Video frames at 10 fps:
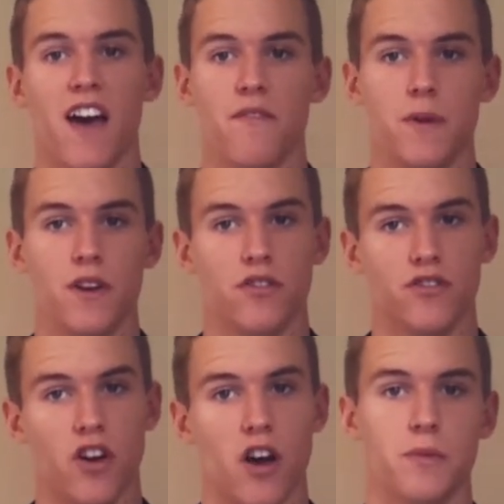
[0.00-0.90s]
have been
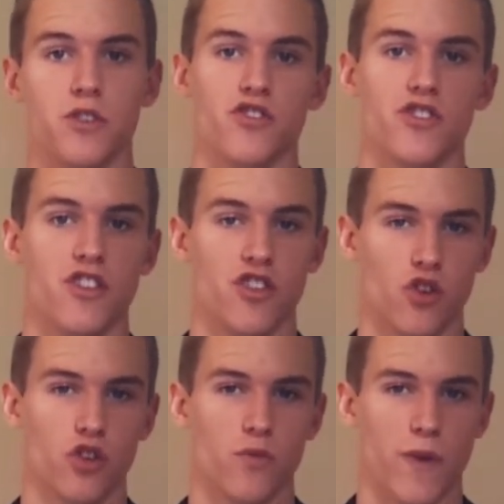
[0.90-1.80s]
in stoppages in the
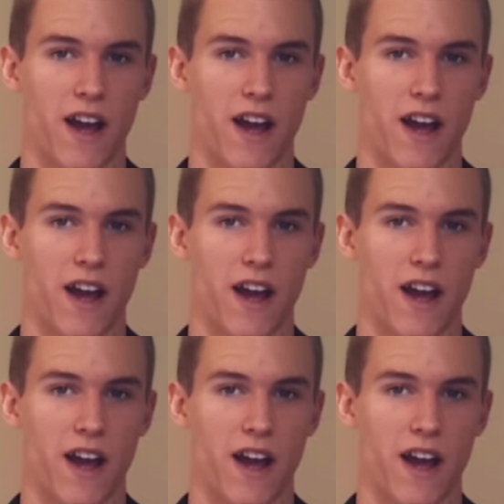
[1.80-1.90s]
early